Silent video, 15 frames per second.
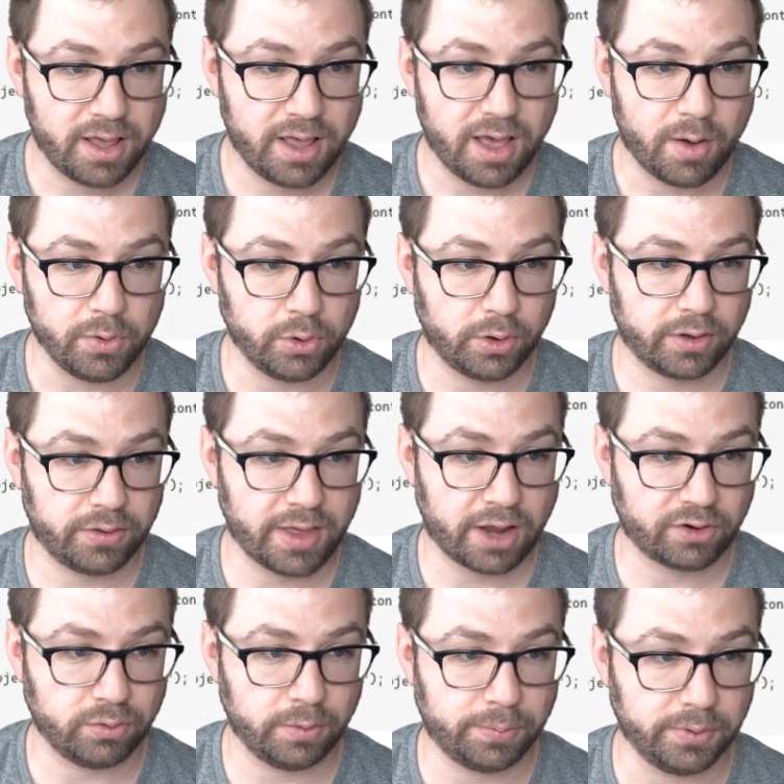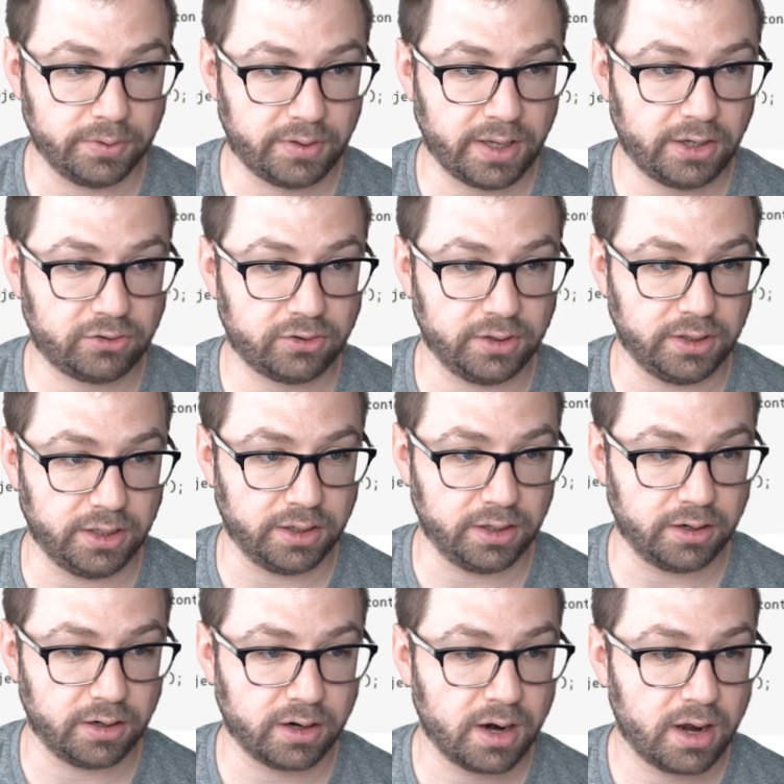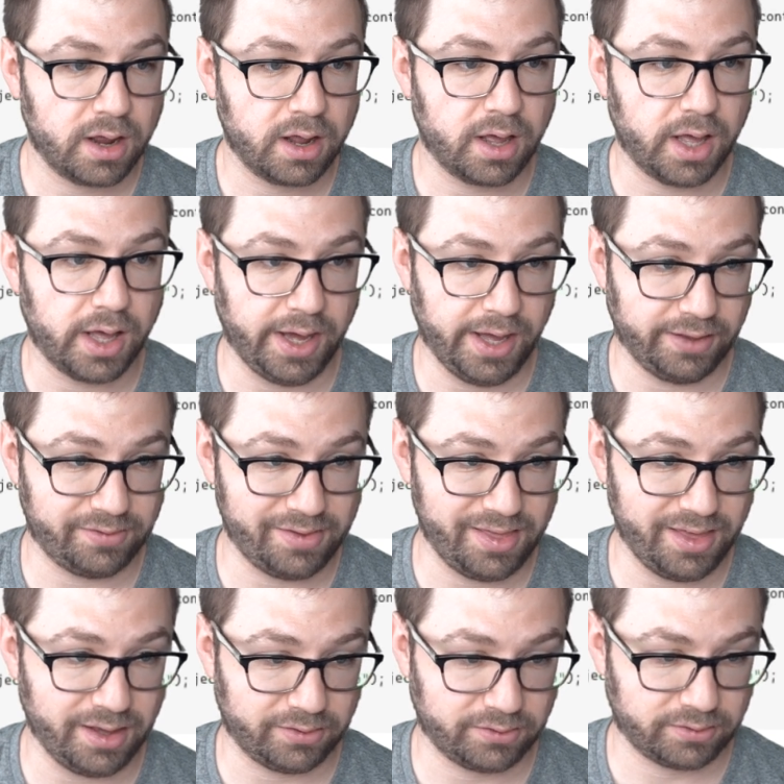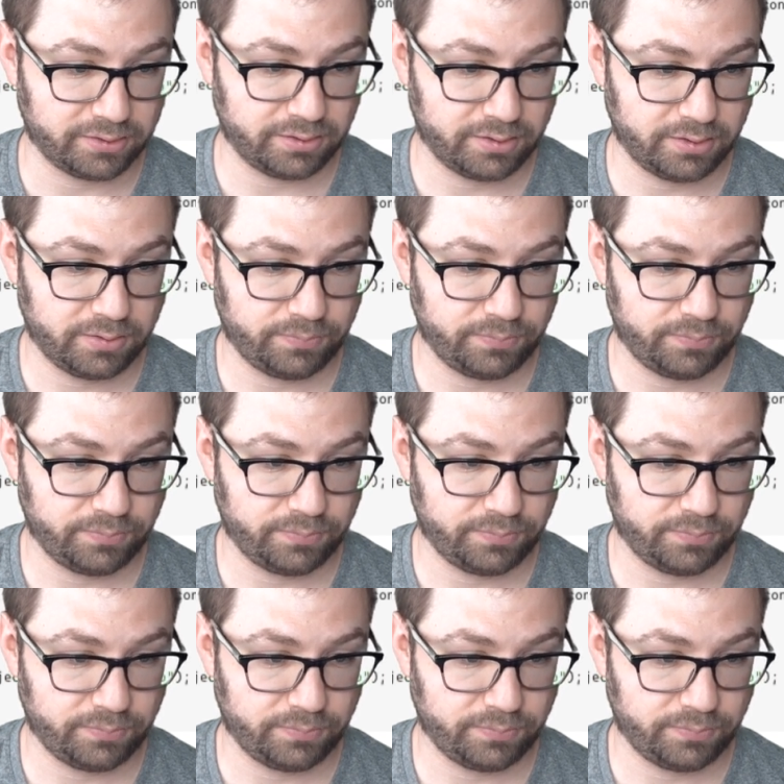And when you look at the actual implementation here, uh, it's this.